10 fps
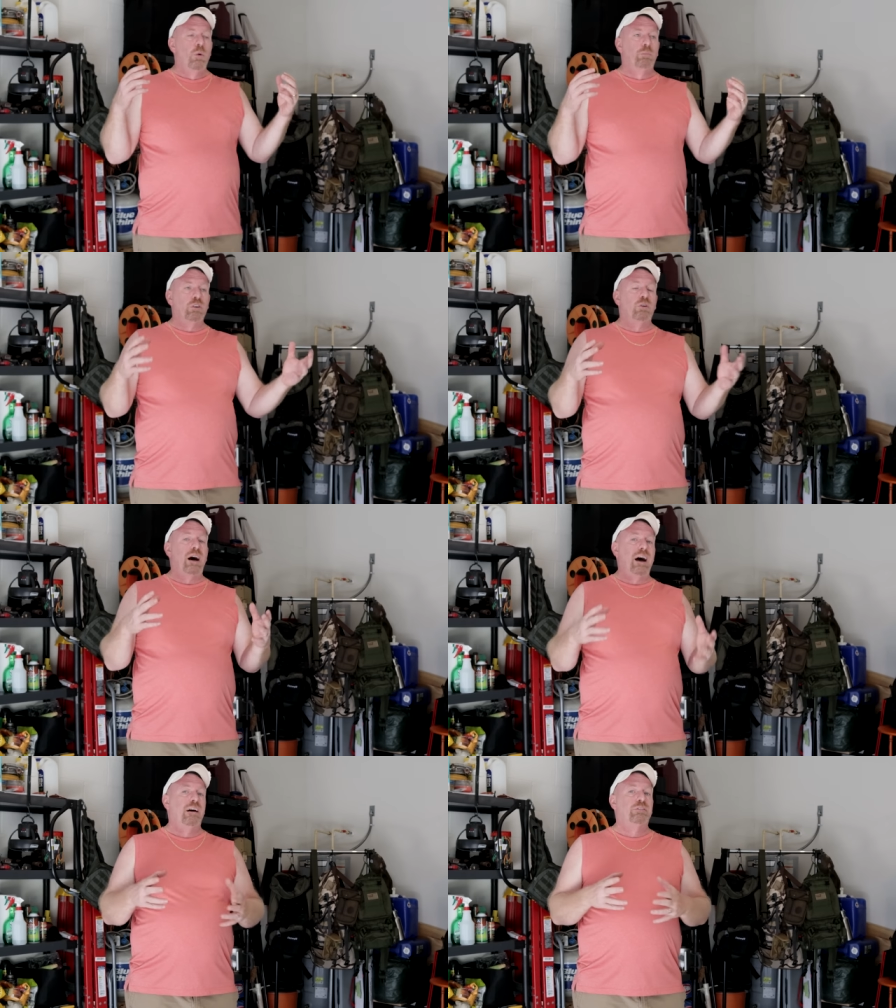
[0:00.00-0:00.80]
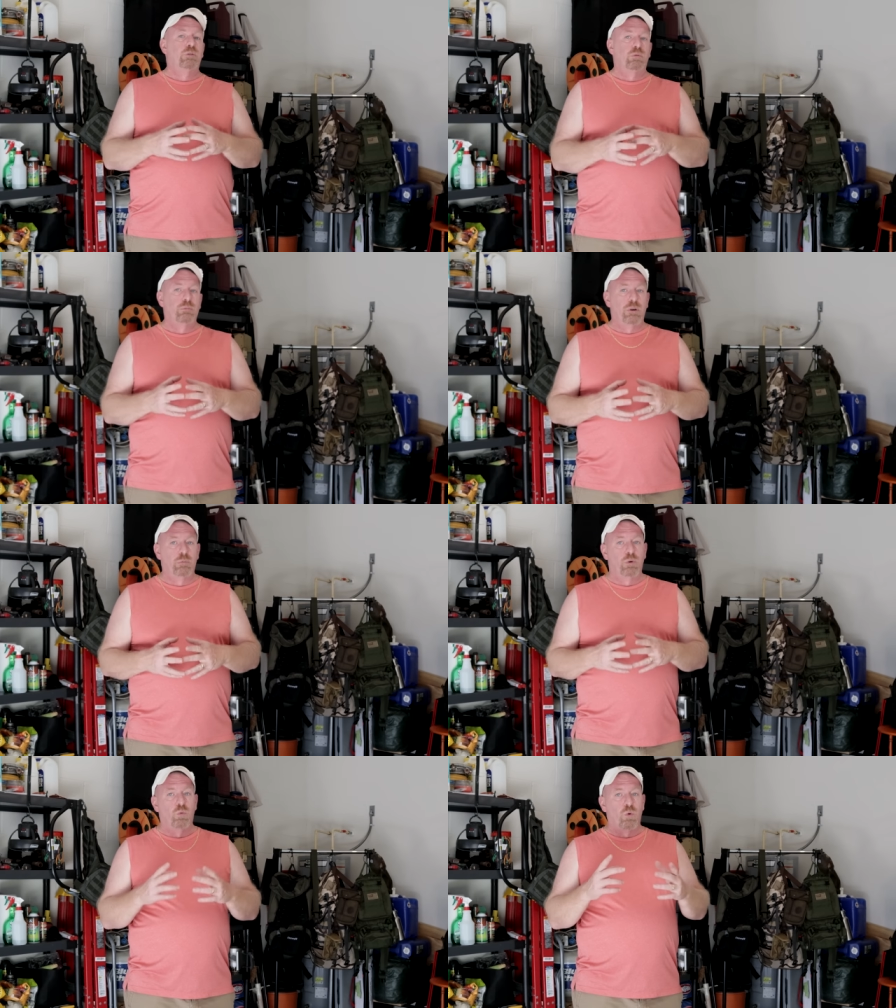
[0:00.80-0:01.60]
But you have to
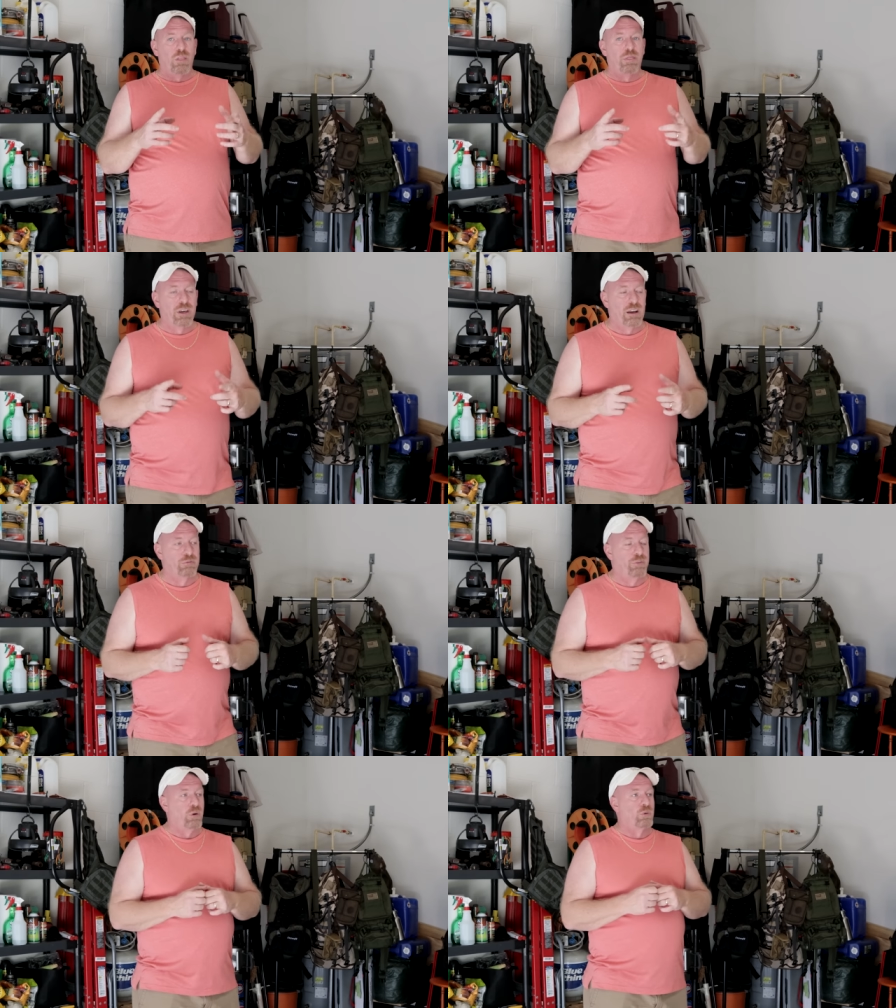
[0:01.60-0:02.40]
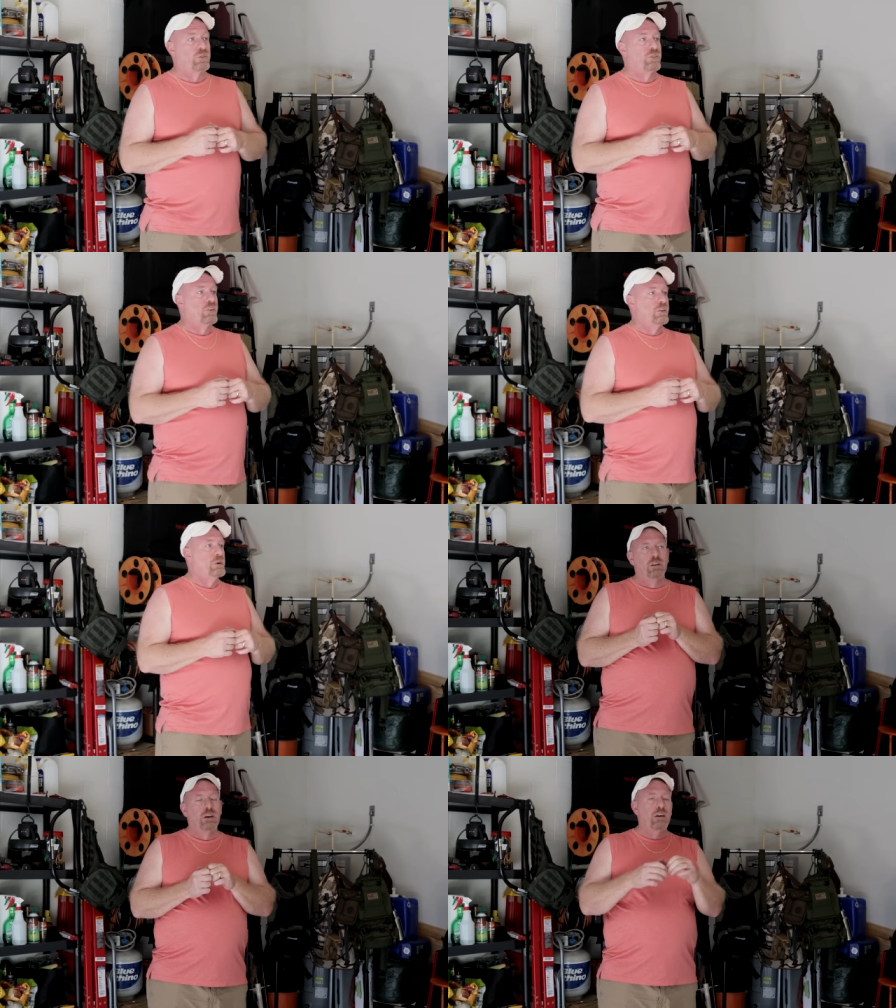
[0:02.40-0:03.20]
remember one thing, folks.
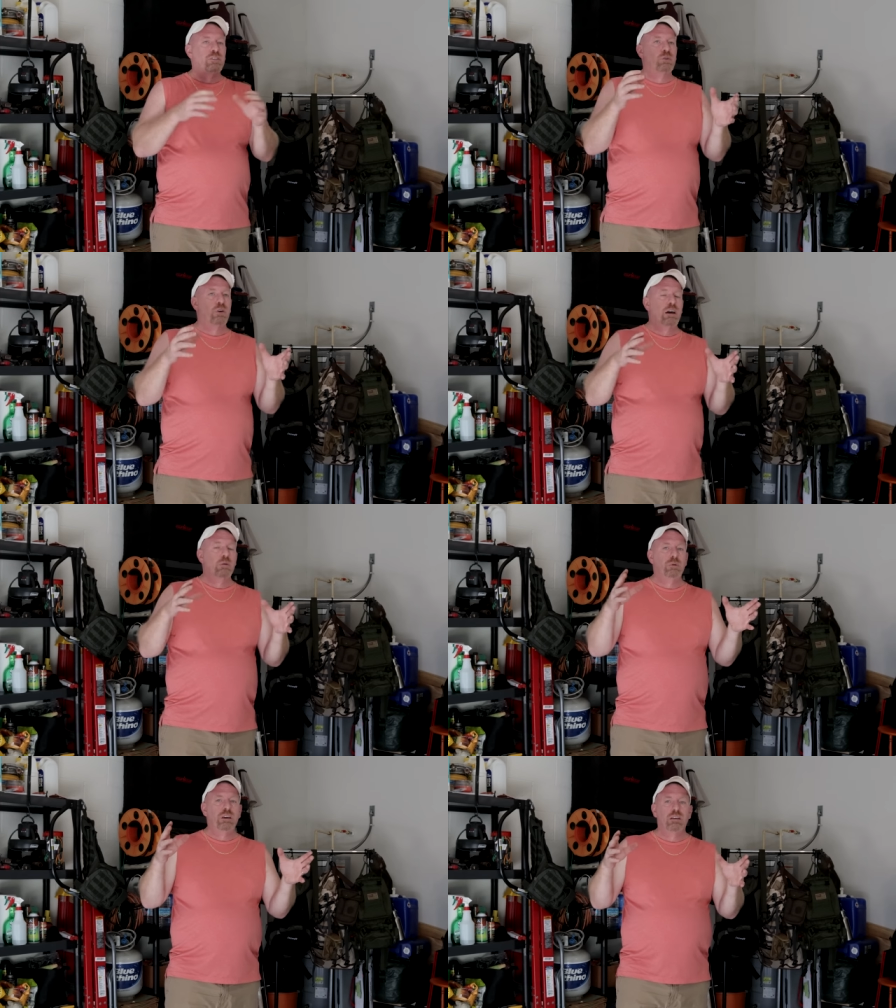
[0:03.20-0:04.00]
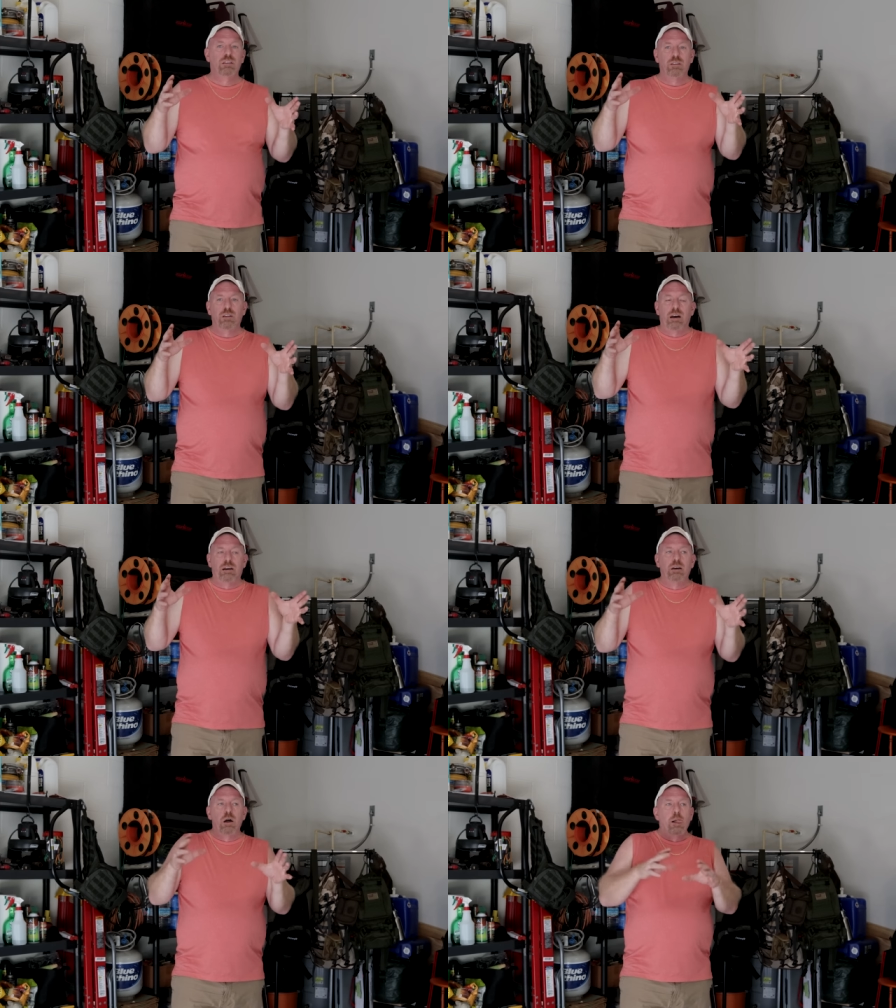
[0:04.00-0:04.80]
You have to try to be
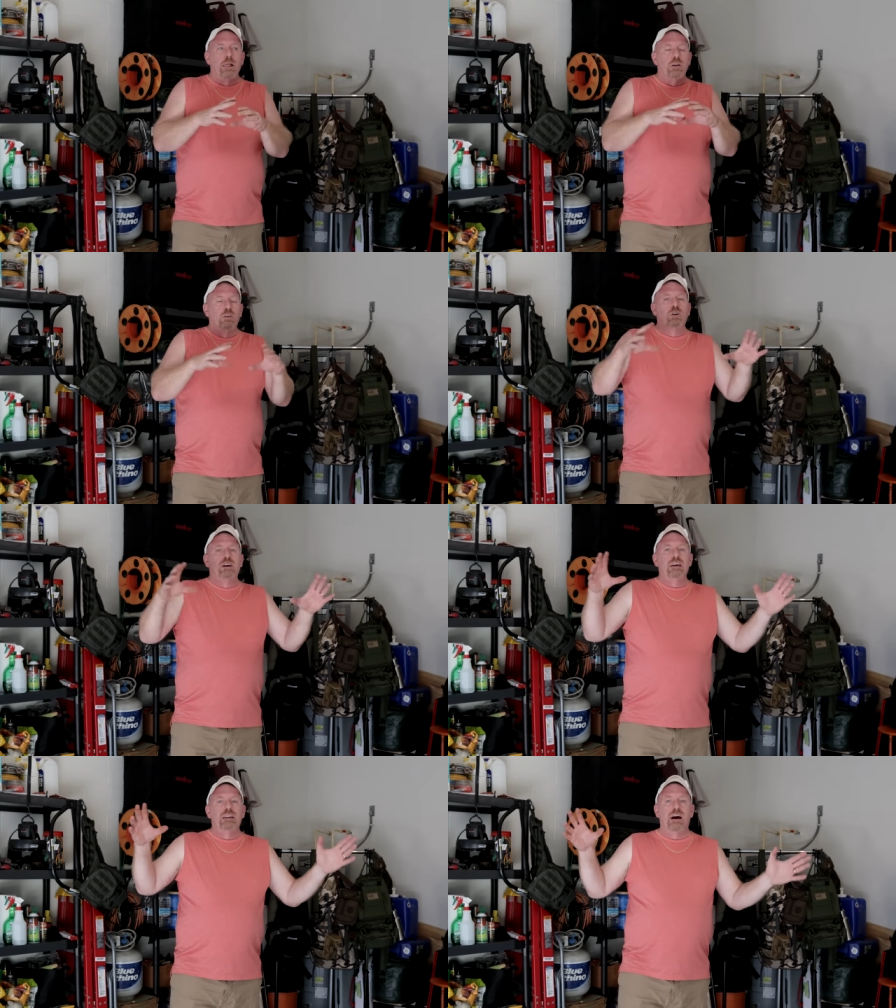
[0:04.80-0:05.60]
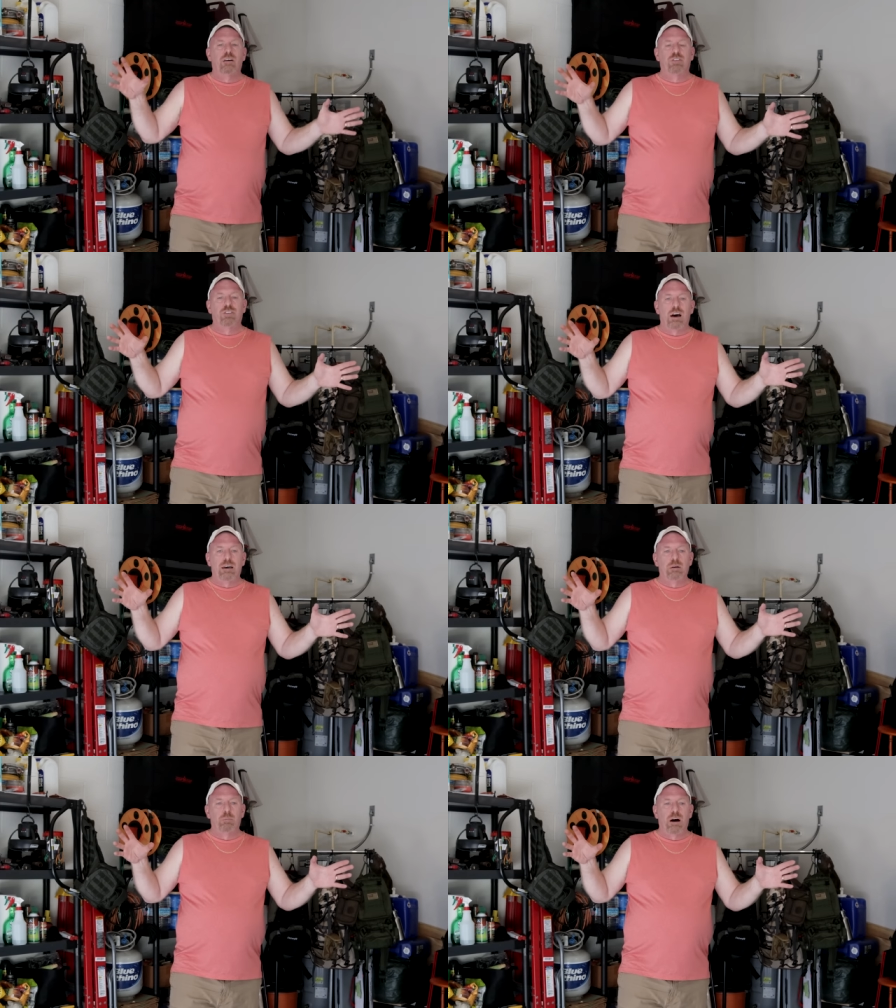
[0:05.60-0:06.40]
like, you're looking
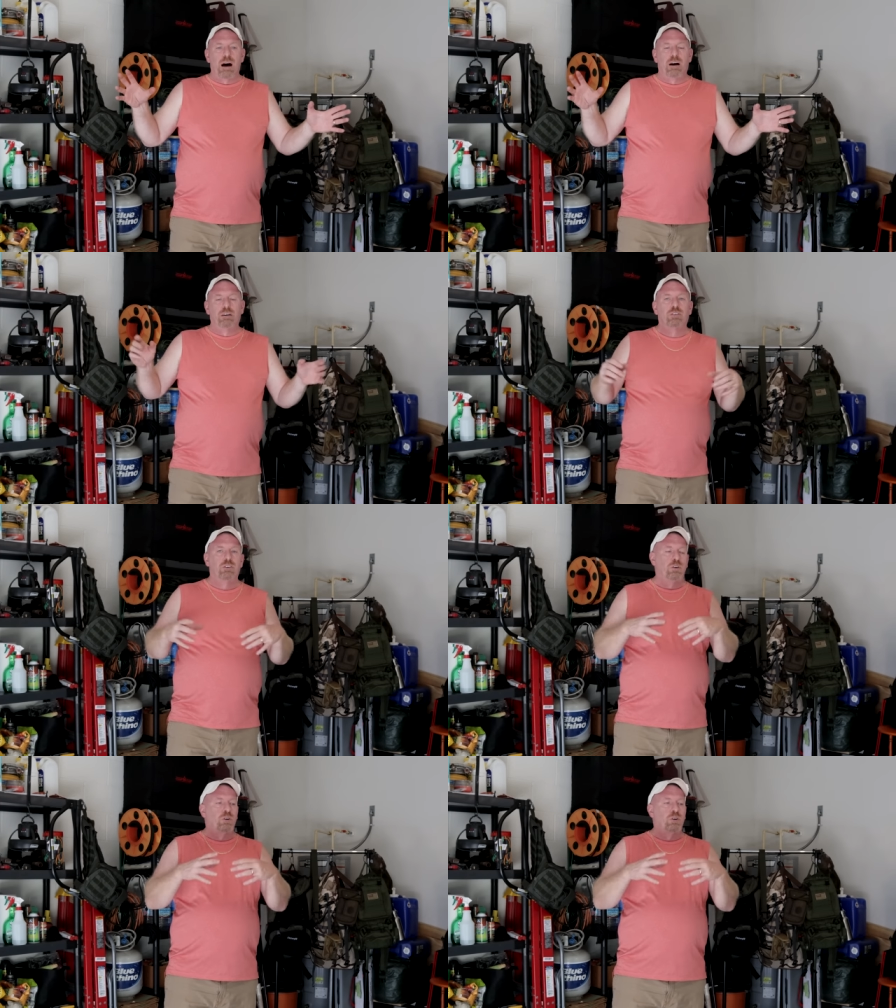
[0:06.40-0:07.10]
outside the box.